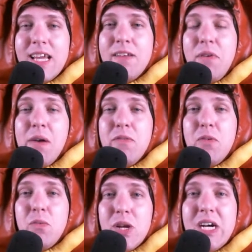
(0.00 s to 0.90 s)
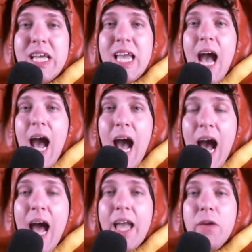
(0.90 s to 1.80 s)
And if you have a really
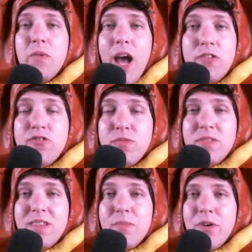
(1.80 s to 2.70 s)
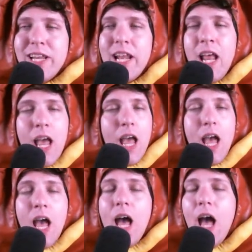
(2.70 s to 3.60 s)
high relationship with someone,
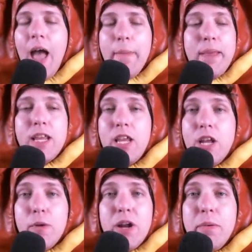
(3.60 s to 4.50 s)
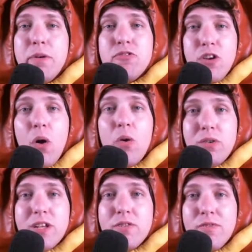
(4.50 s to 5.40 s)
I mean, you're pretty much
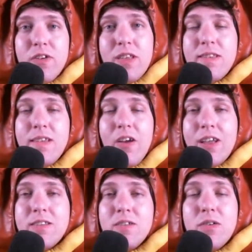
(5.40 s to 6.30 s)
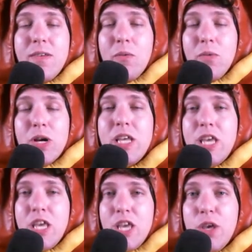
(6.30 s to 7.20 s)
golden for the series. So it's a really
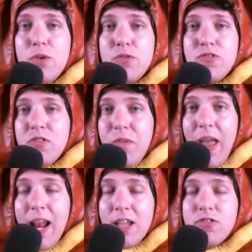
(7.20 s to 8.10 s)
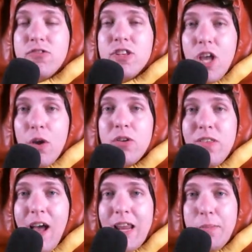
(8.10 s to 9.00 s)
huge advantage to go to
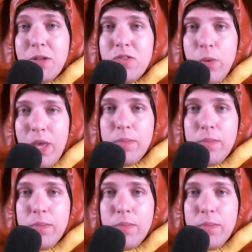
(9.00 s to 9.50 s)
the honeymoon suite.